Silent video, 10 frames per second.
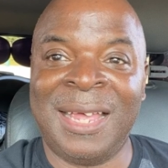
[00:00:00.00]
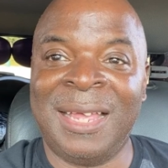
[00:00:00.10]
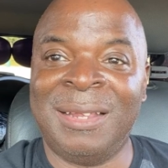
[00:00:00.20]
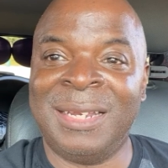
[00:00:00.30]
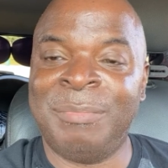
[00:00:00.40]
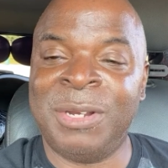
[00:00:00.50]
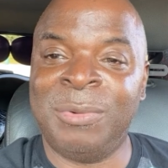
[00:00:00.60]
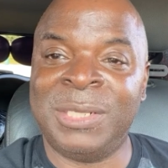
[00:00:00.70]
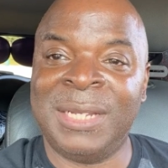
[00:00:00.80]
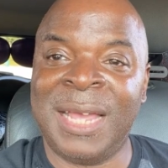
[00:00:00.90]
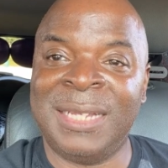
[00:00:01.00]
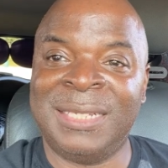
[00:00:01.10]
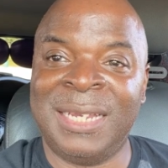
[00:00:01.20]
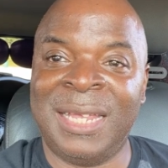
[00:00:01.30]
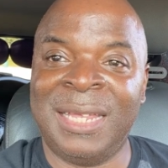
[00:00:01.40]
Uh, let me know what you guys
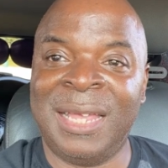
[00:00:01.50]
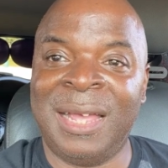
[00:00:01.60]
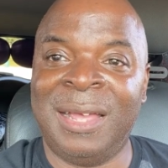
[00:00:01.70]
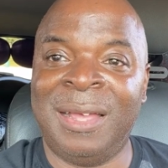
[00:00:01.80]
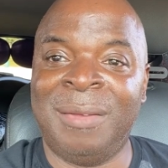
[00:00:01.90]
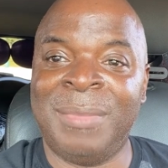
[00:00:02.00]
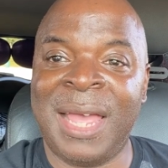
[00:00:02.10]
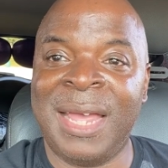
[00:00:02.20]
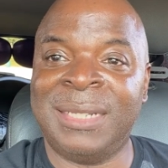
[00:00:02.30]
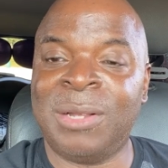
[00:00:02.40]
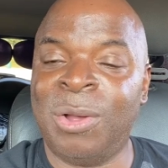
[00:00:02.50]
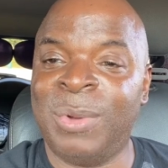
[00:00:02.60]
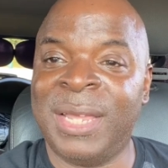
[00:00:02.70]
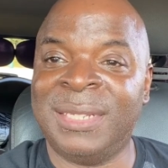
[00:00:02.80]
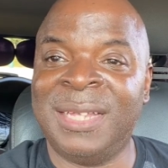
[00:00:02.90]
think. Um, as
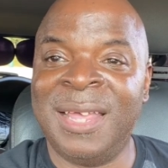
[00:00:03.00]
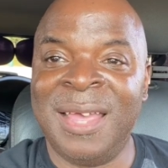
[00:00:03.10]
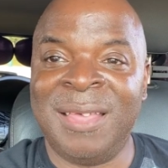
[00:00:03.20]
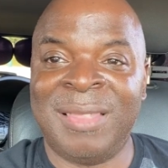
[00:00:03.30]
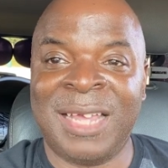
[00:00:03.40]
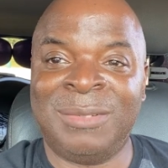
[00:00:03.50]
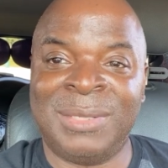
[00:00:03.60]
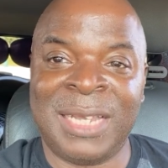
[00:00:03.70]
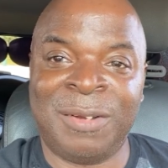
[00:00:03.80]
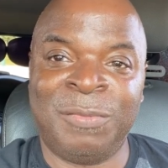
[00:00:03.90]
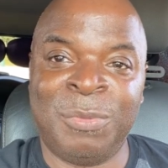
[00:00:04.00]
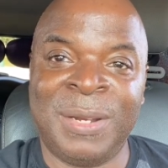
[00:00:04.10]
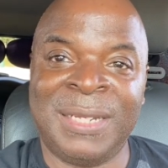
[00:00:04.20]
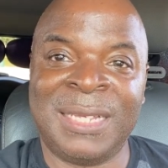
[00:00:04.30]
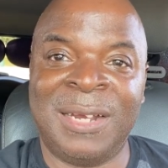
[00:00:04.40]
always, thanks for taking a few
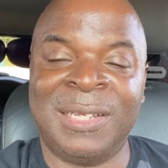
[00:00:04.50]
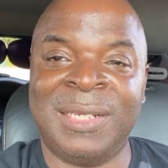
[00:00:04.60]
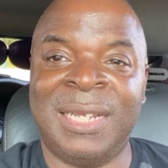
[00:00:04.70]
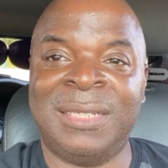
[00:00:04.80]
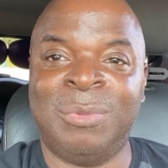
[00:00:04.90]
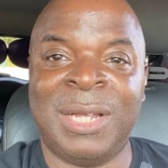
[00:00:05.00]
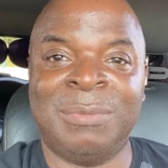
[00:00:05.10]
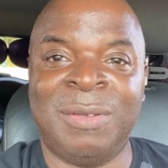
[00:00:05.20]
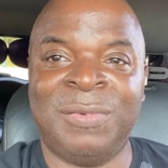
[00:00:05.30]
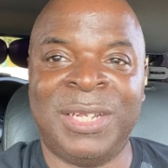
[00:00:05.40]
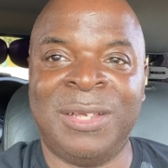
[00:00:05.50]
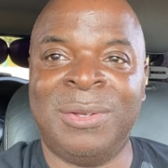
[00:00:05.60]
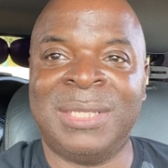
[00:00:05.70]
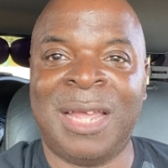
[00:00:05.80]
minutes out of your day to watch my videos.